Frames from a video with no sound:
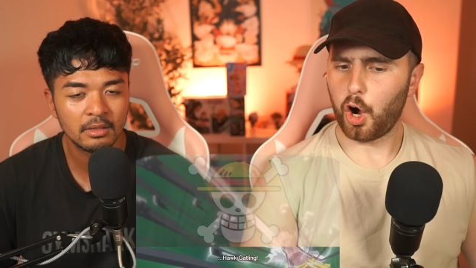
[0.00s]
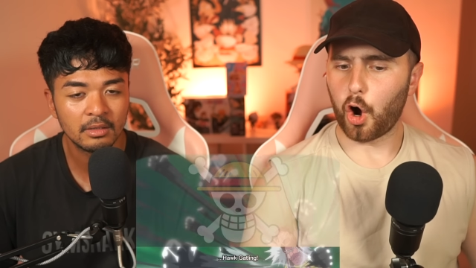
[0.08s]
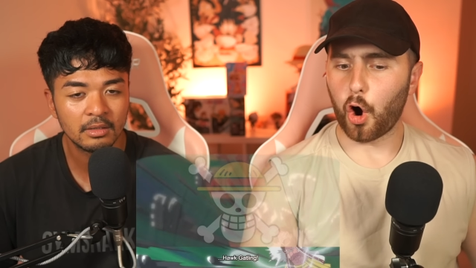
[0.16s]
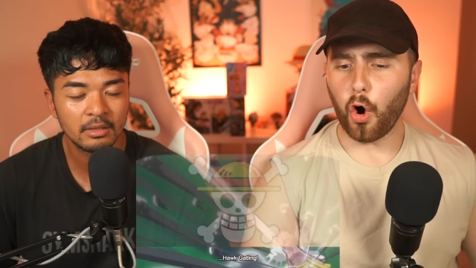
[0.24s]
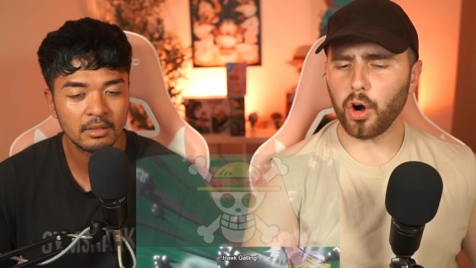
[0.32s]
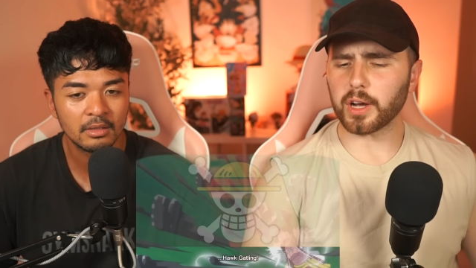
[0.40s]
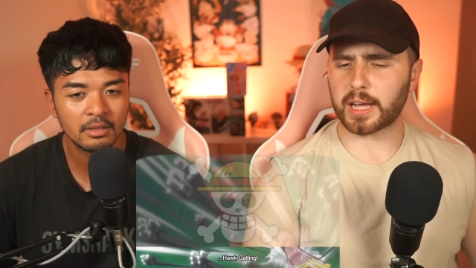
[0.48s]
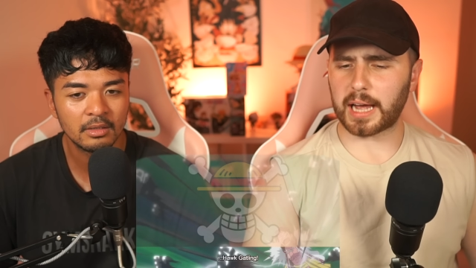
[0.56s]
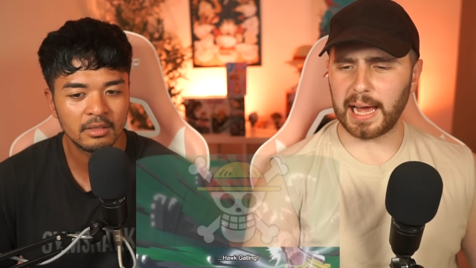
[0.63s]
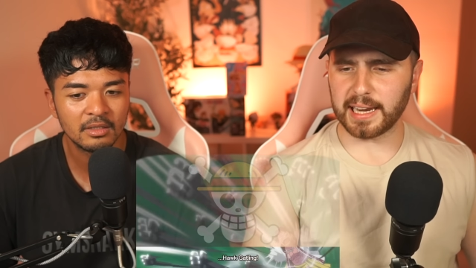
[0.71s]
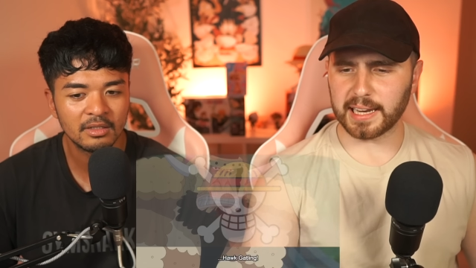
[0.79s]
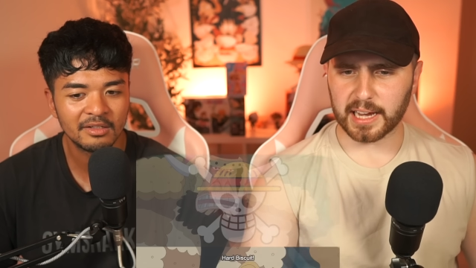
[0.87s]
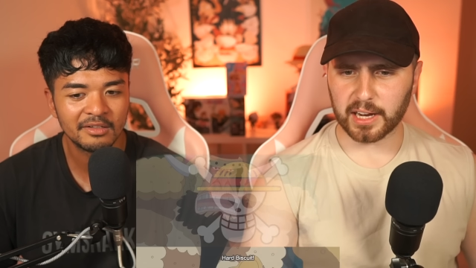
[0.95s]
Speaker 1: Oh,
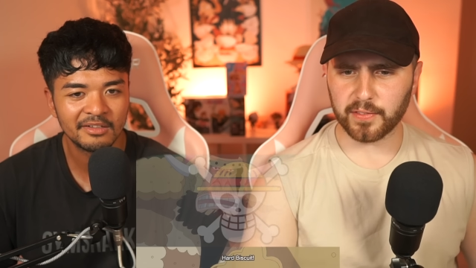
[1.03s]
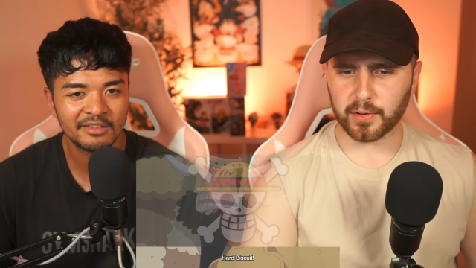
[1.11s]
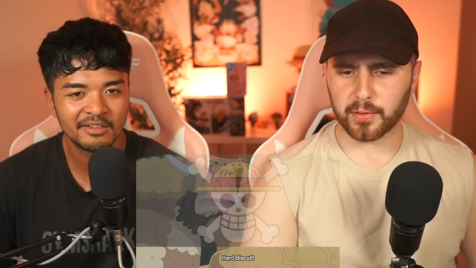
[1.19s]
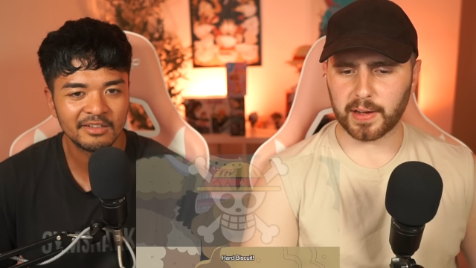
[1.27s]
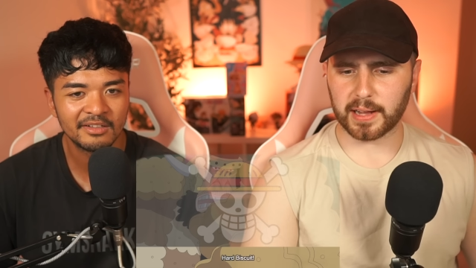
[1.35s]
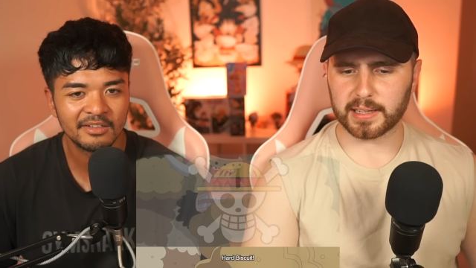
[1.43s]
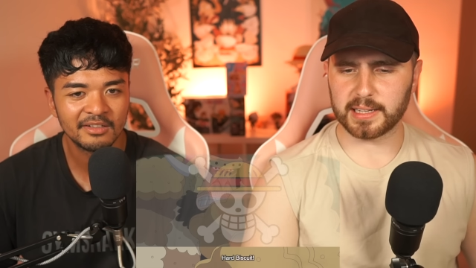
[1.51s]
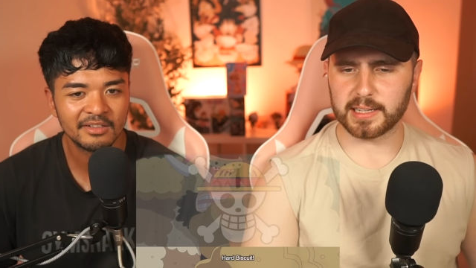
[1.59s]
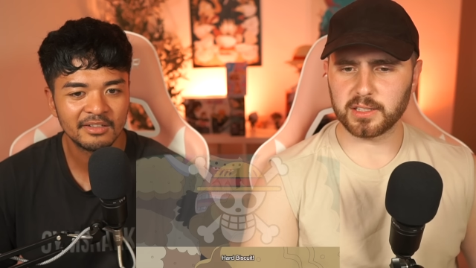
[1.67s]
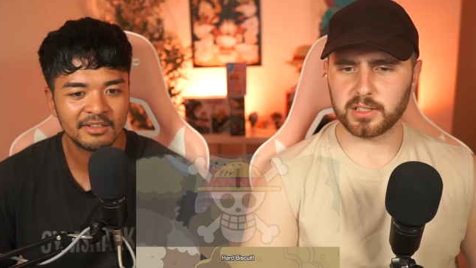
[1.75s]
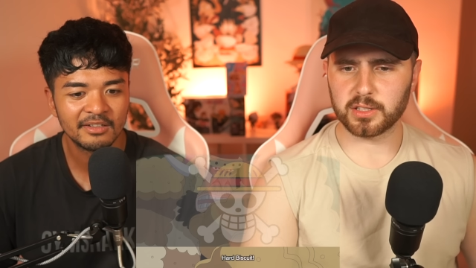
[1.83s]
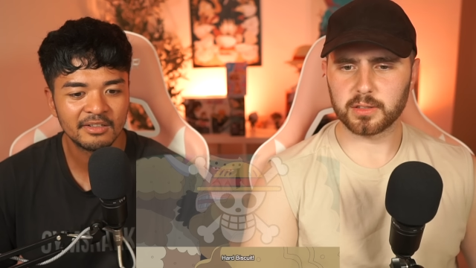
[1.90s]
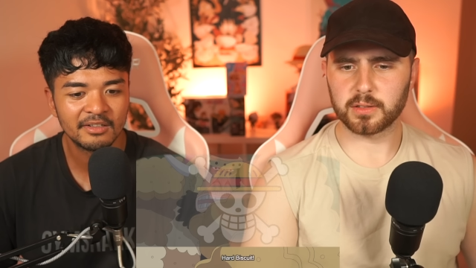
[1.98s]
Gatling! I don't know if we've had this.